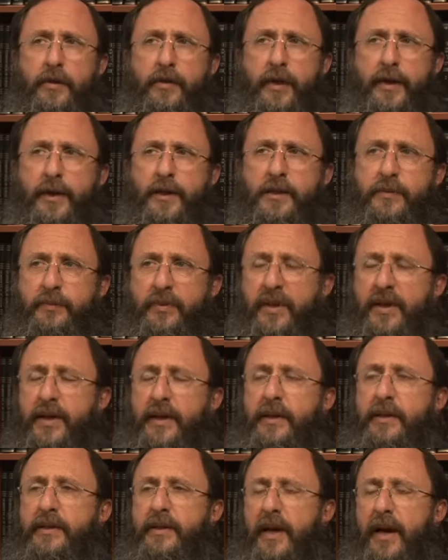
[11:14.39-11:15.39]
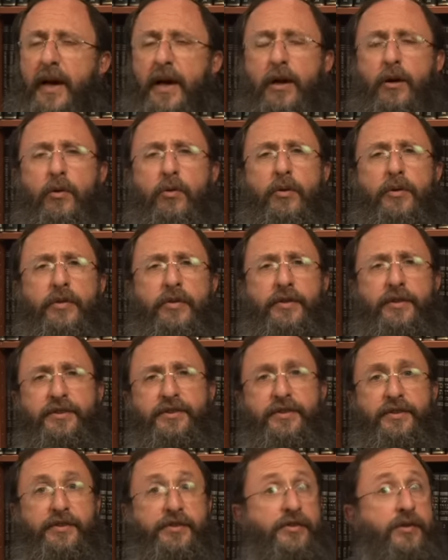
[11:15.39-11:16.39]
that explains how
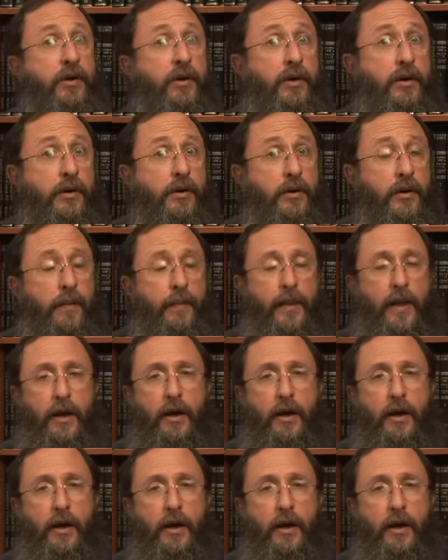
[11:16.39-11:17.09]
this song,